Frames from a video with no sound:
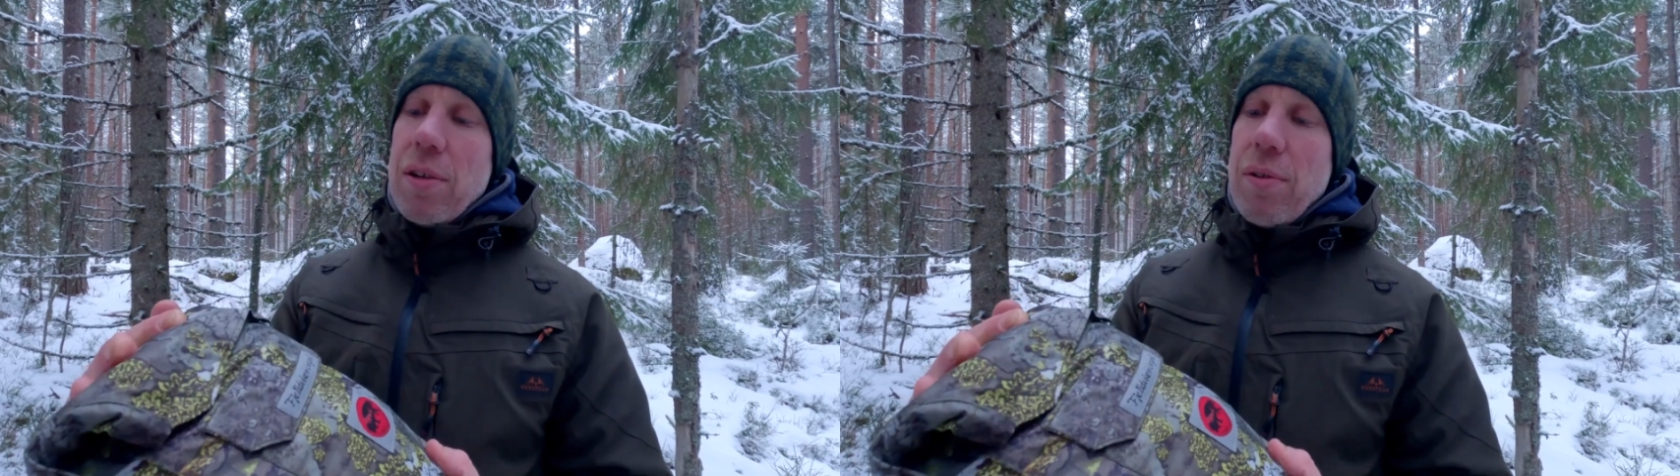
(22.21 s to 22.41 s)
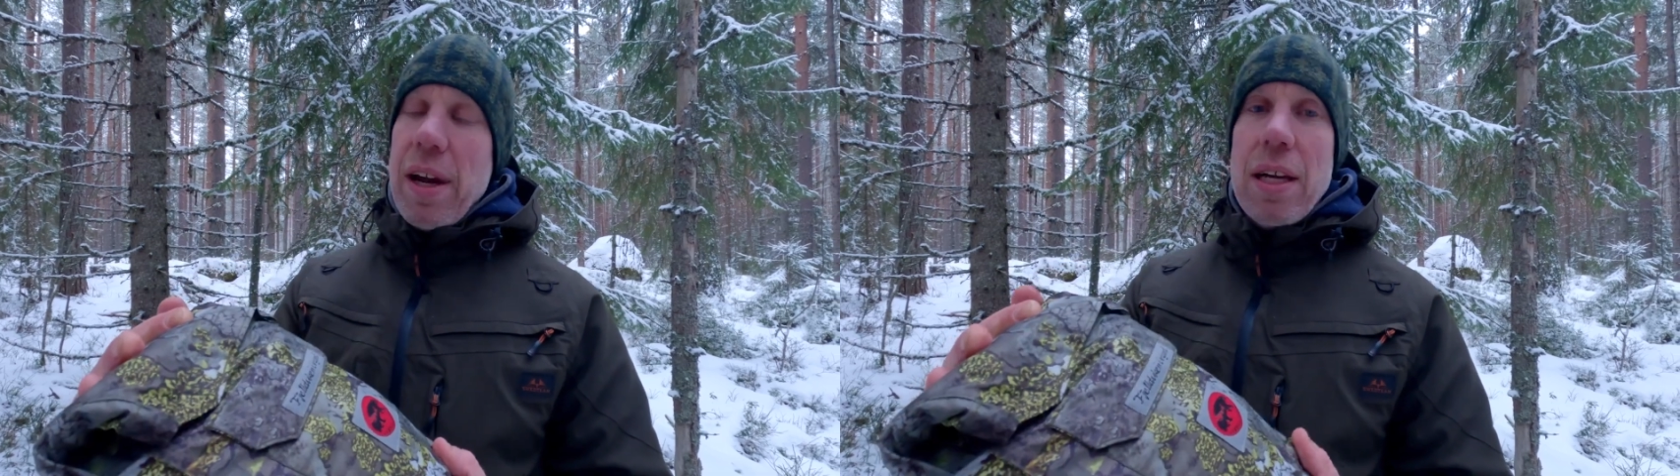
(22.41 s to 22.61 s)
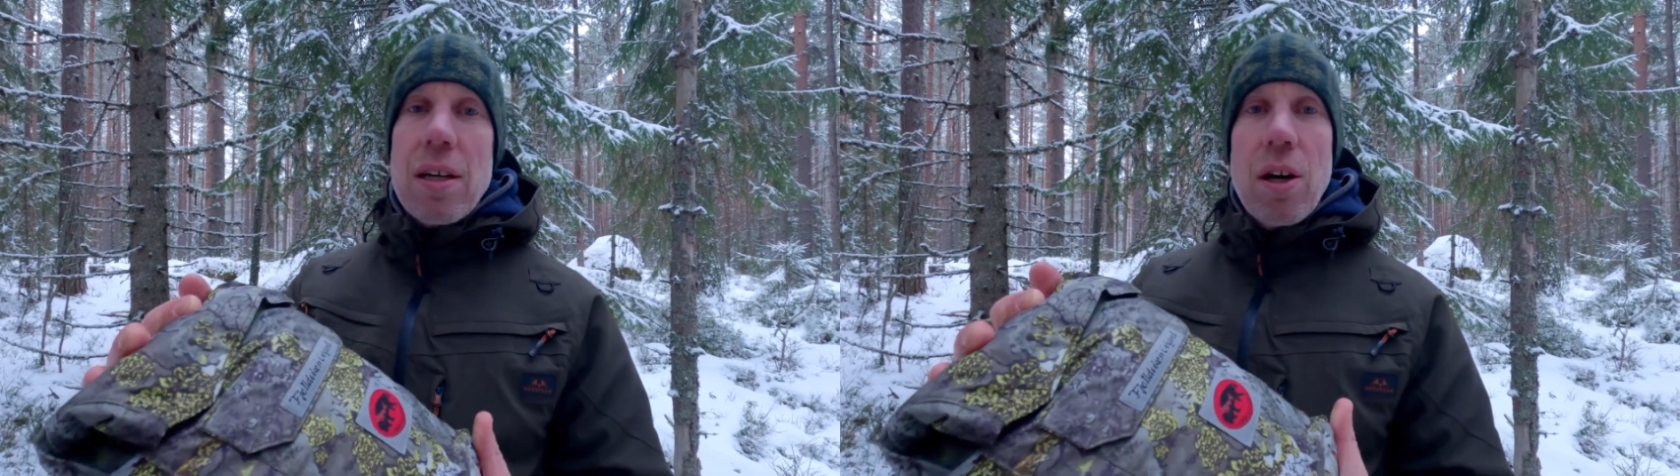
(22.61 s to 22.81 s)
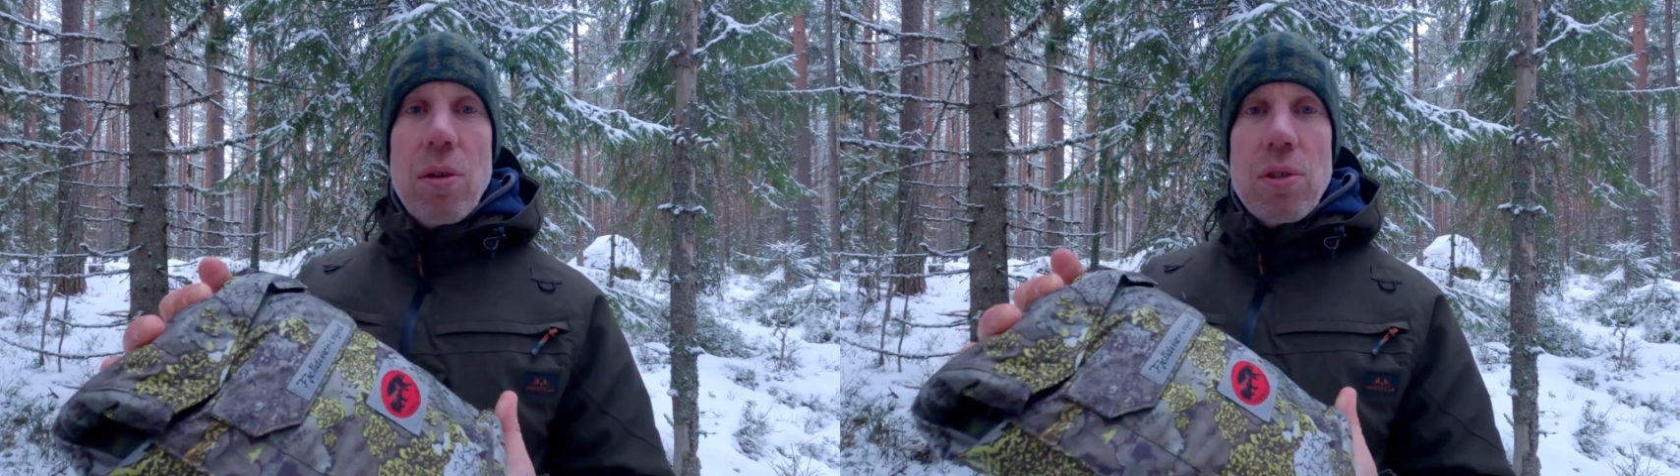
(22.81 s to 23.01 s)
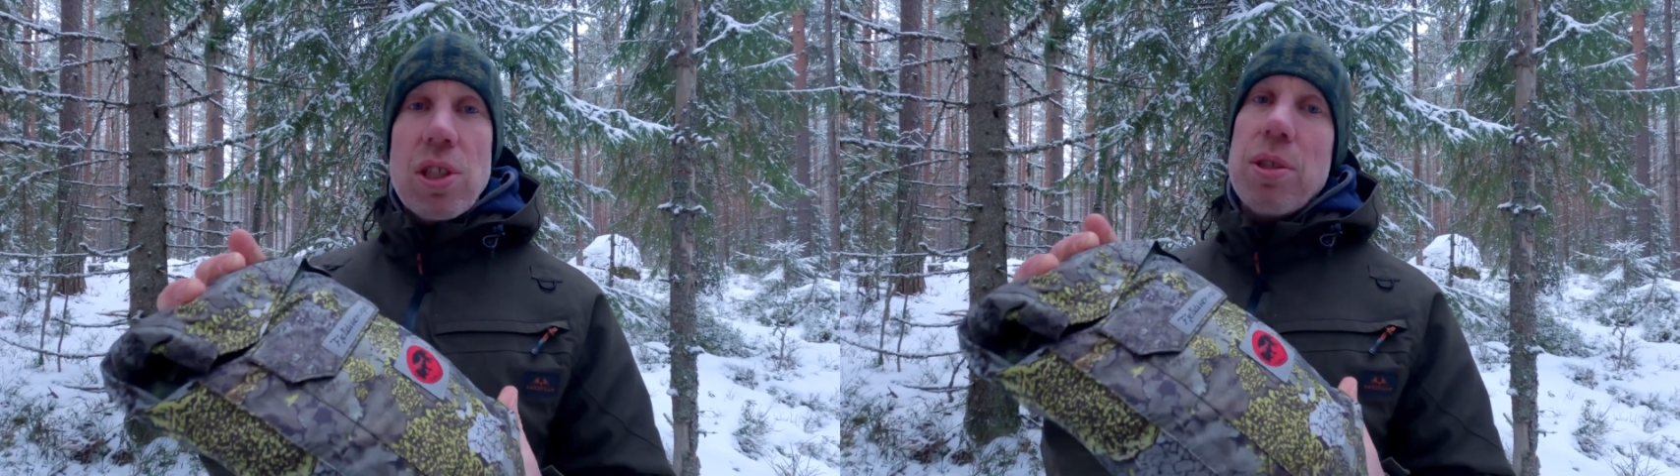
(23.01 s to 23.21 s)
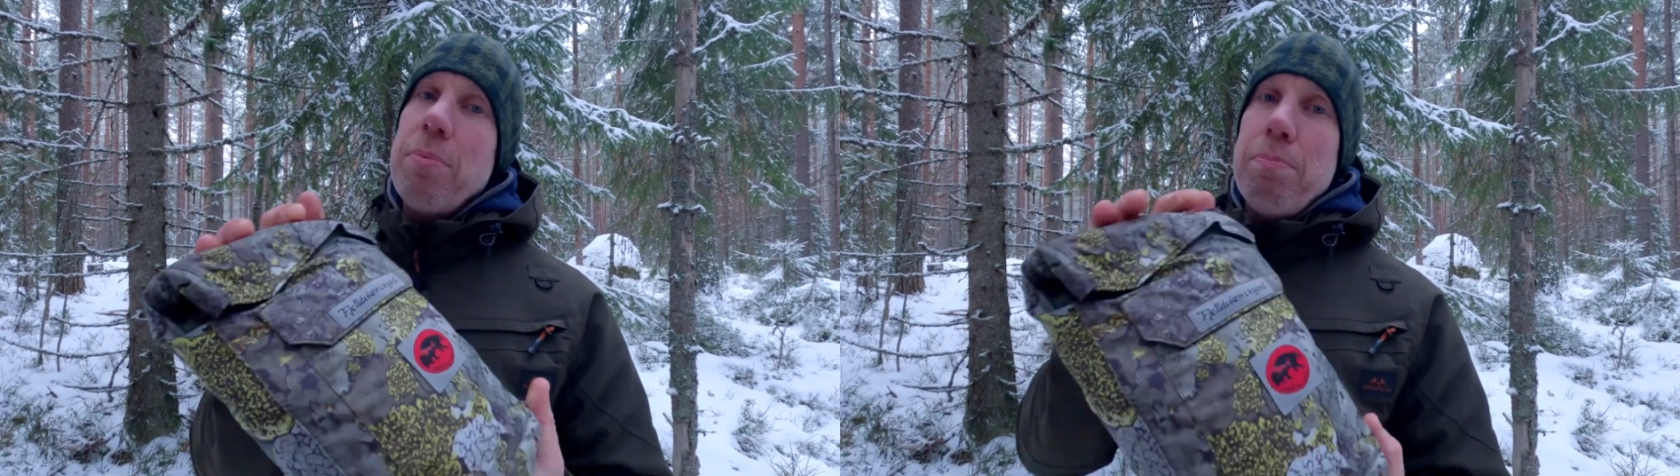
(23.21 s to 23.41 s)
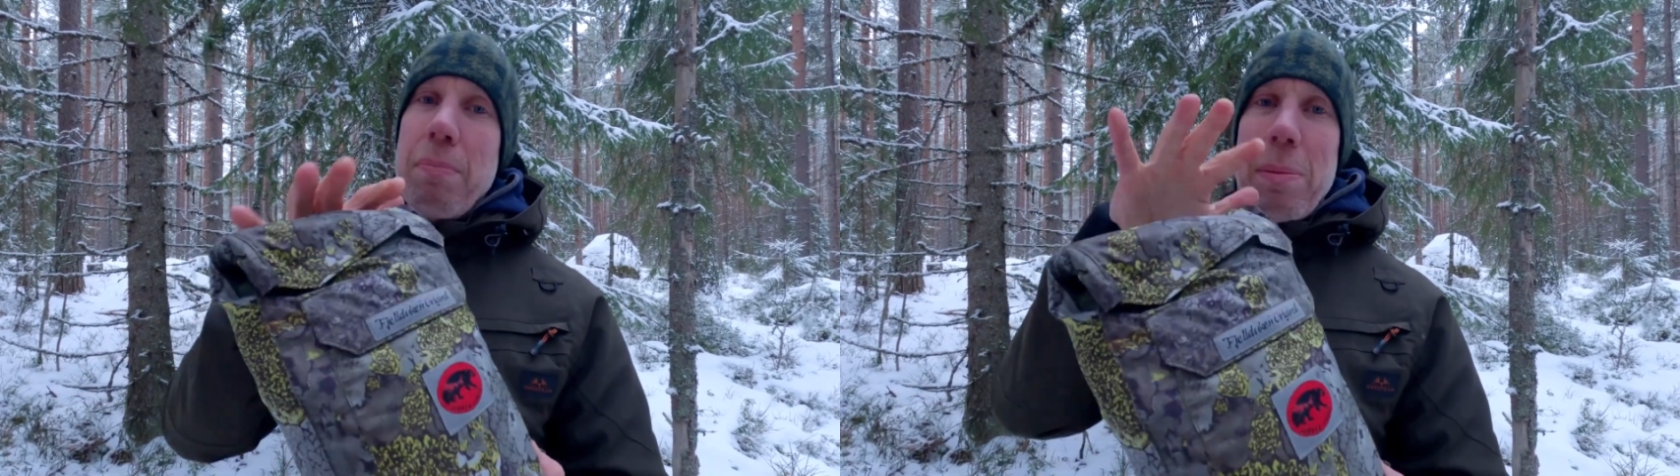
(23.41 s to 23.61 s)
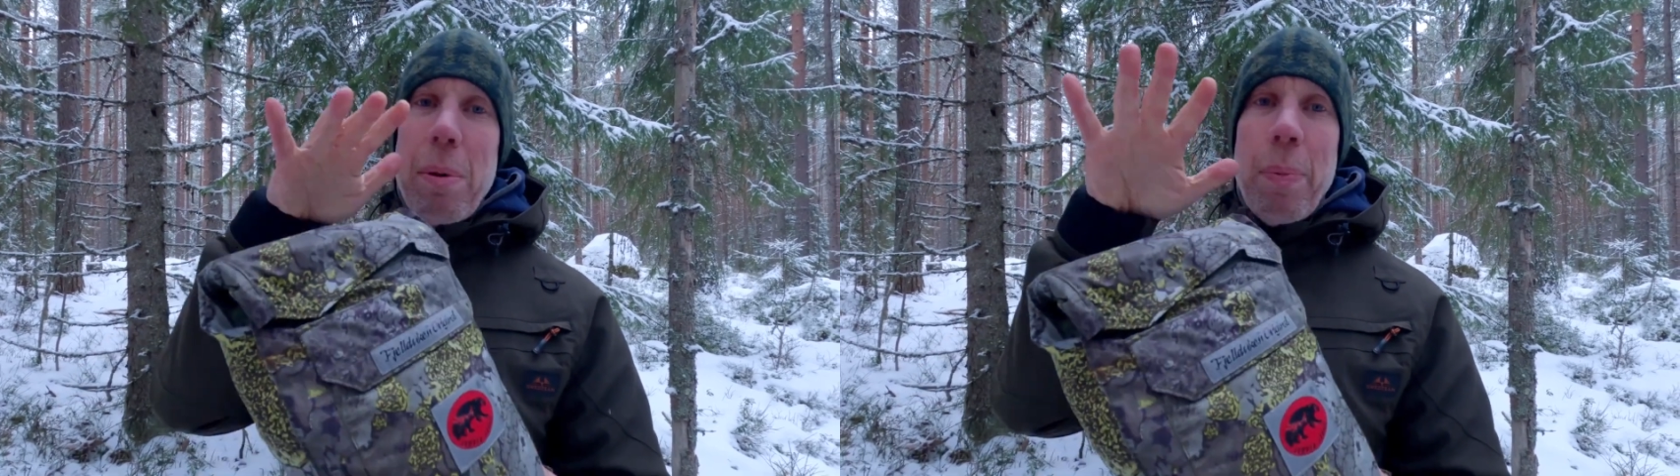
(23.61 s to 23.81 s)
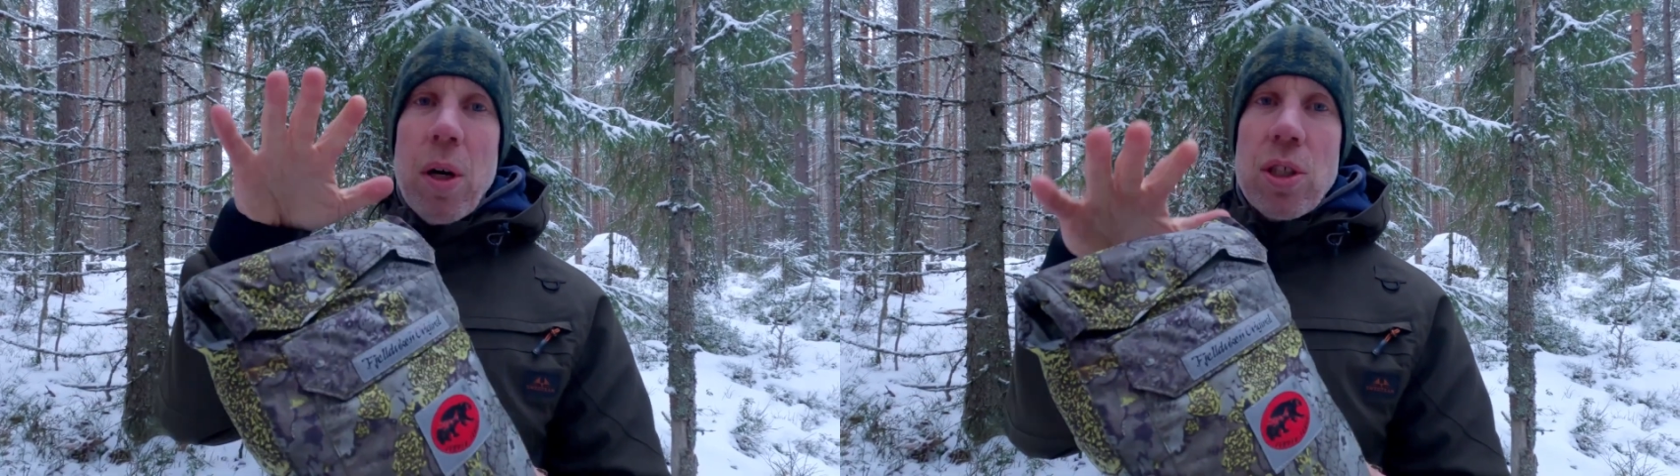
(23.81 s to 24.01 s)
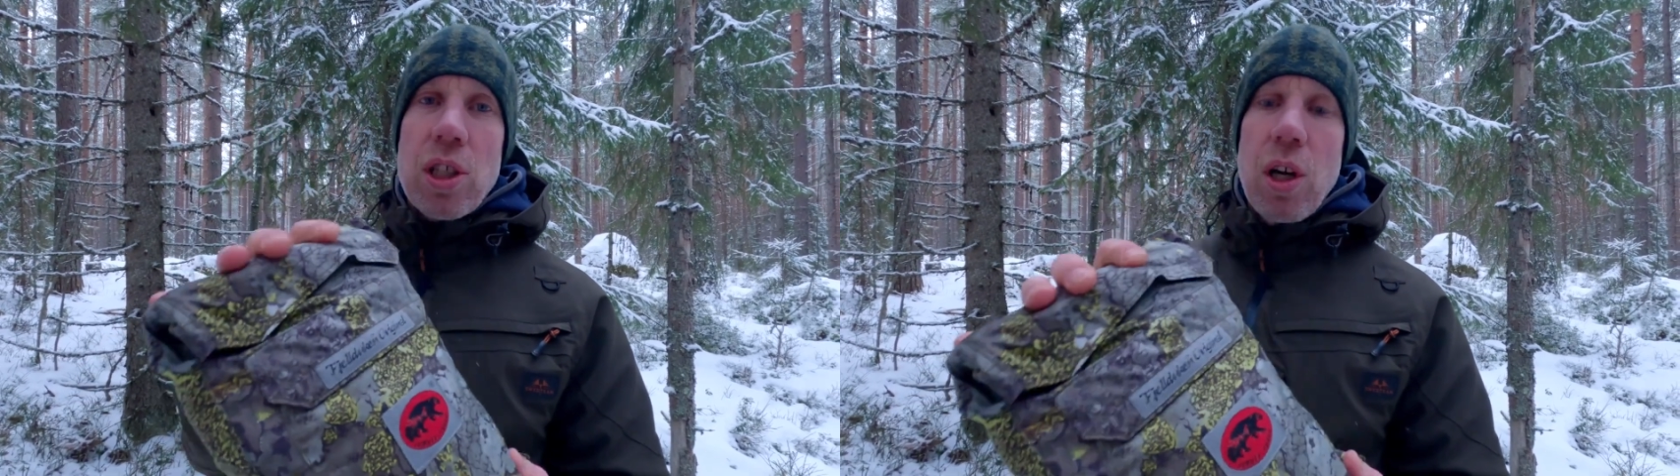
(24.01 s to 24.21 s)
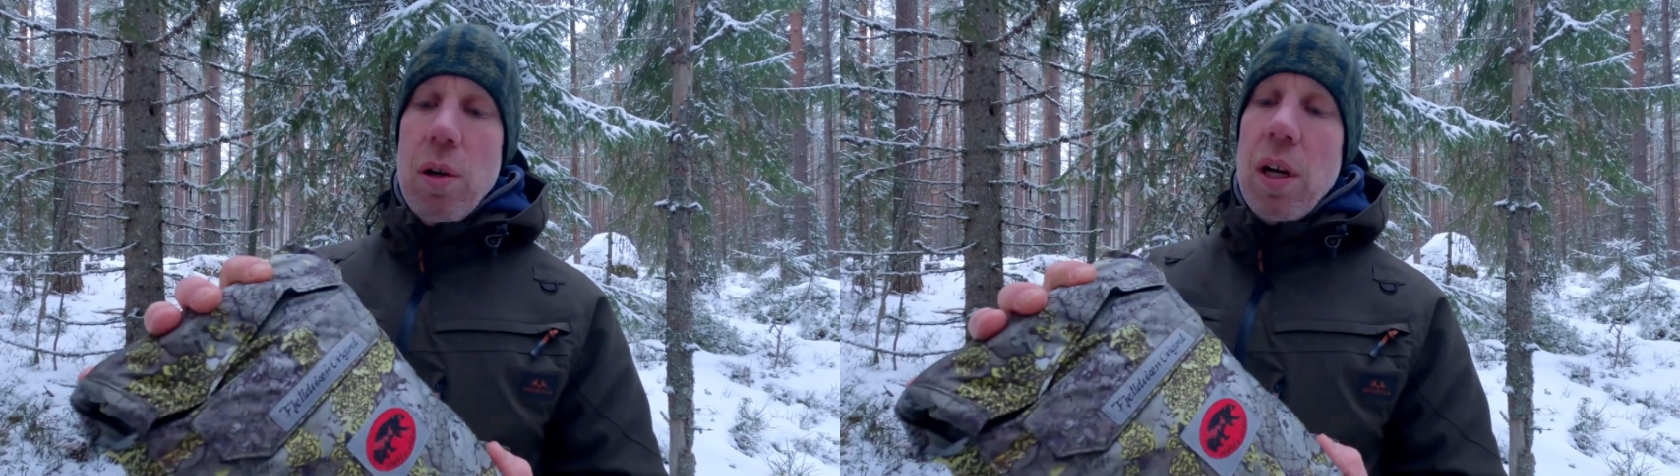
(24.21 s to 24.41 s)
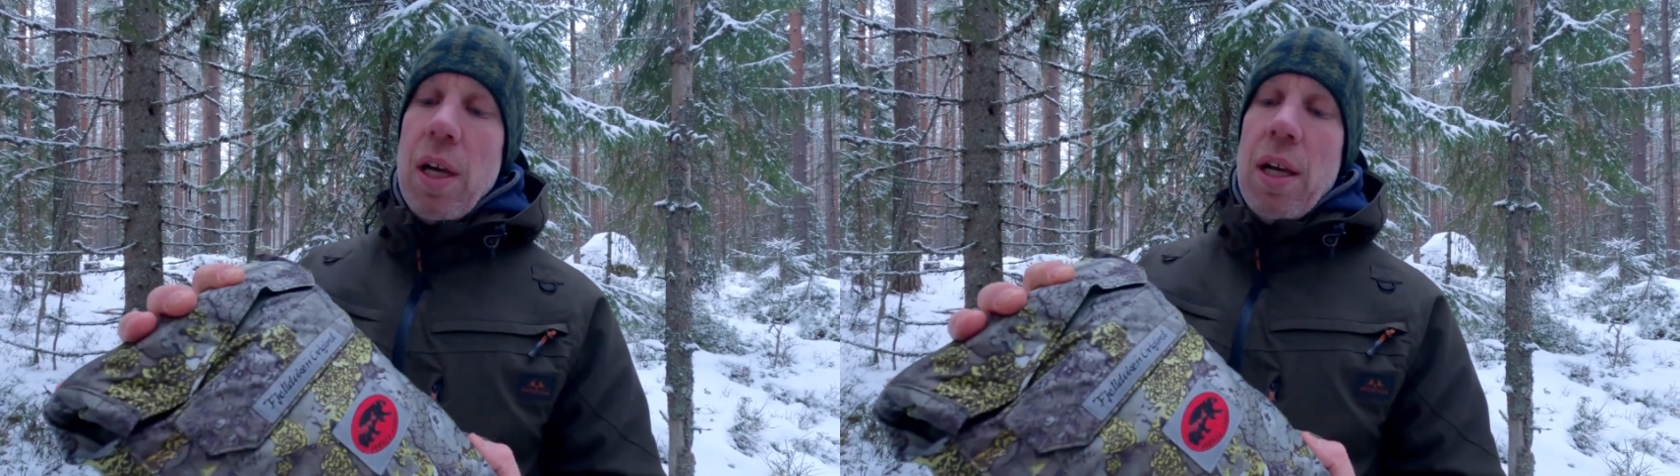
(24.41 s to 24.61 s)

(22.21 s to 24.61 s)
raincoat, maybe poncho,